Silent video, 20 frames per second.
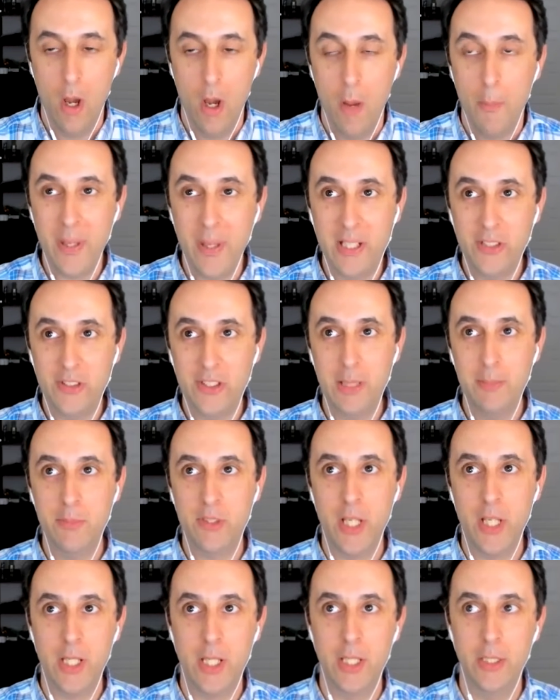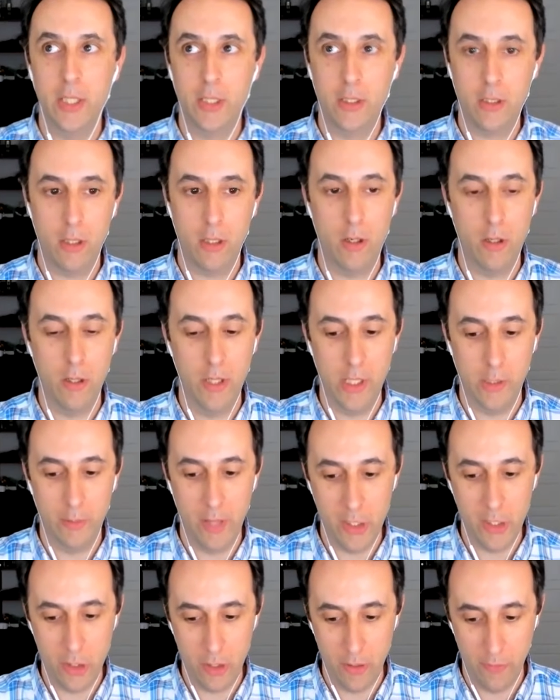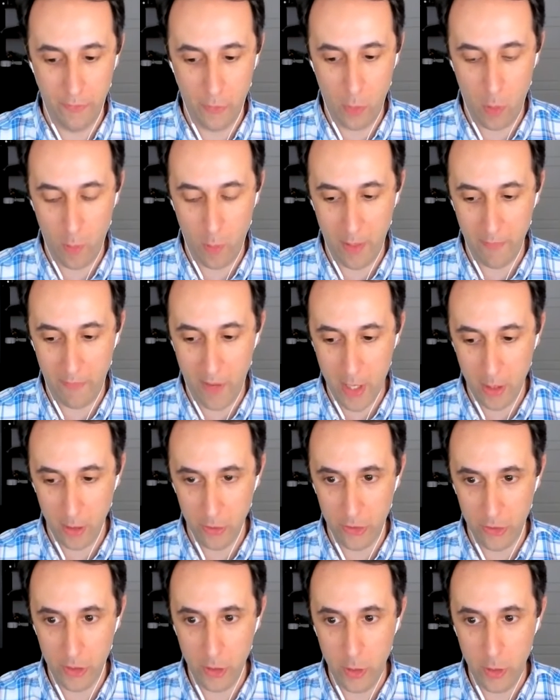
But it seems like in the current iteration of Core Web Vitals,